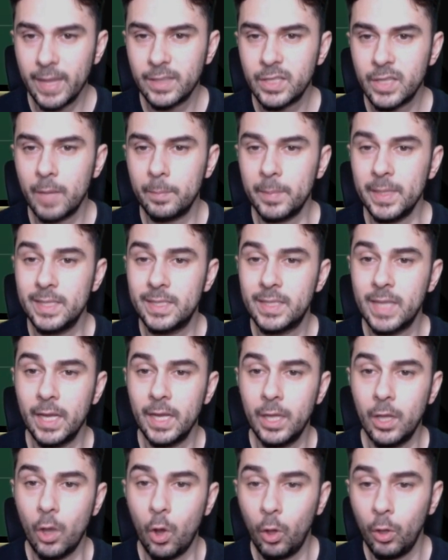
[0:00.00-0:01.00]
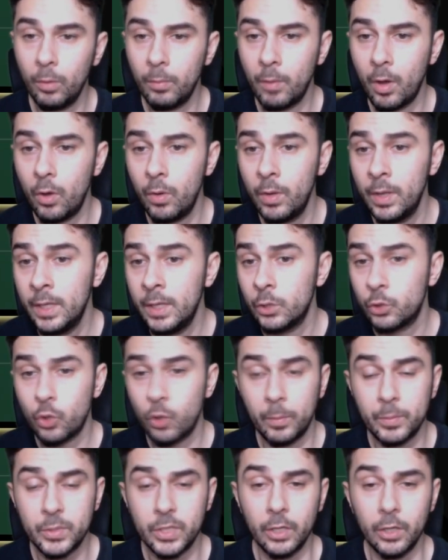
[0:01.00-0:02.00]
up is Dani Olmo,
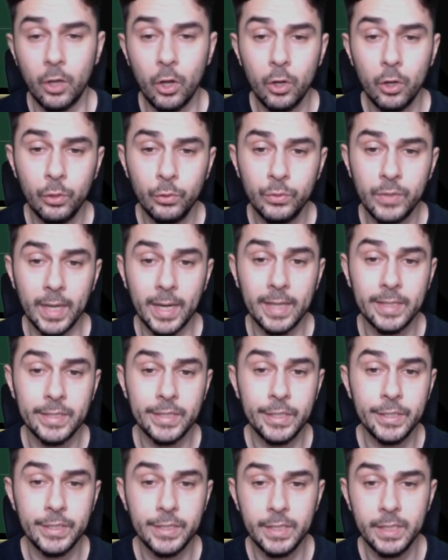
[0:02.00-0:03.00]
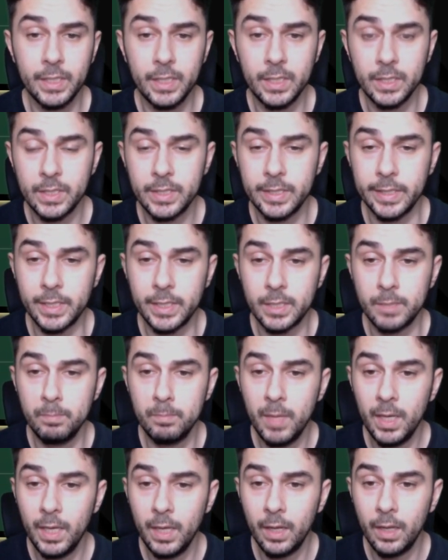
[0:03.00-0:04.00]
12% owned, and as you can see, 6
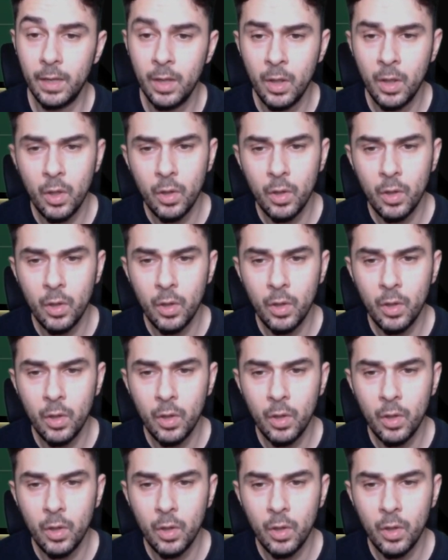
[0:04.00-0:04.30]
million,